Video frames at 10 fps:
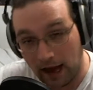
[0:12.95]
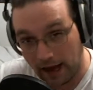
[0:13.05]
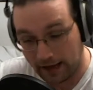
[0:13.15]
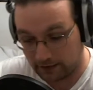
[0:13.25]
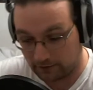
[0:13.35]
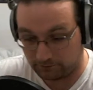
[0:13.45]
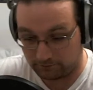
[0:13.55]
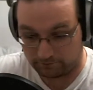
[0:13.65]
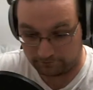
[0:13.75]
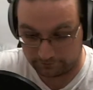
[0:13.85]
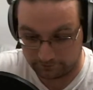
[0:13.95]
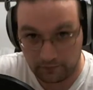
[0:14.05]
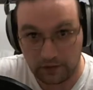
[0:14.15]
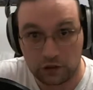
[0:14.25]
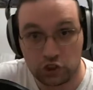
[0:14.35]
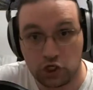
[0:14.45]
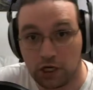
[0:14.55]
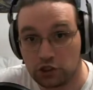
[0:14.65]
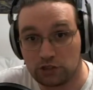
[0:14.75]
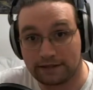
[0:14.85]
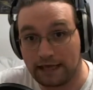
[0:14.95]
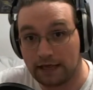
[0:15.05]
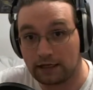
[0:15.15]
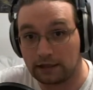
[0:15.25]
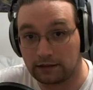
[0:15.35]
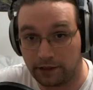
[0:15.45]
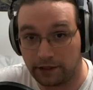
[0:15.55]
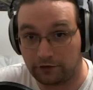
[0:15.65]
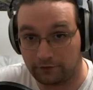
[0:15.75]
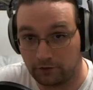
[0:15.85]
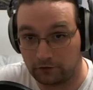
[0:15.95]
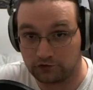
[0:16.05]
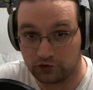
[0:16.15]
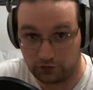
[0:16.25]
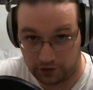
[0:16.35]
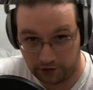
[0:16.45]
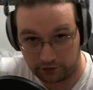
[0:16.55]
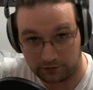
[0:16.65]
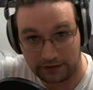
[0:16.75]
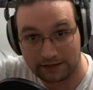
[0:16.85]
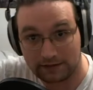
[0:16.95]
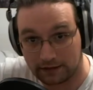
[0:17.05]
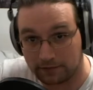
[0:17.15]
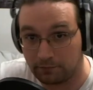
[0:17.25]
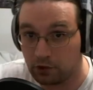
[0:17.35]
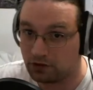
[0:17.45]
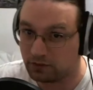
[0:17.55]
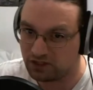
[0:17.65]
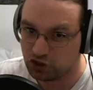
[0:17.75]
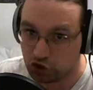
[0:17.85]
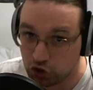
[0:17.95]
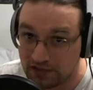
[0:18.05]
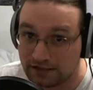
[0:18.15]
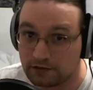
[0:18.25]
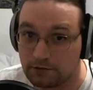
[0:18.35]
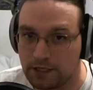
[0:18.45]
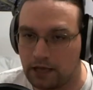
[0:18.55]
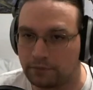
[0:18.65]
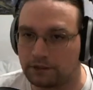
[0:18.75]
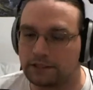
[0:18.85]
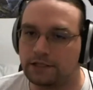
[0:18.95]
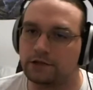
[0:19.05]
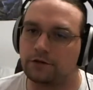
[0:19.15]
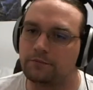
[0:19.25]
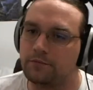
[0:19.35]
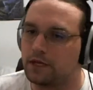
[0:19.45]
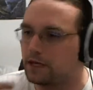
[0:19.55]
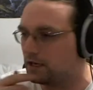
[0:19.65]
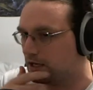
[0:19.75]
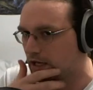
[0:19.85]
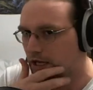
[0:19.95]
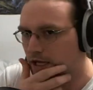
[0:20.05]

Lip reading: I changed the gain on the microphone so you hear less of the computer, but should still be able to hear me.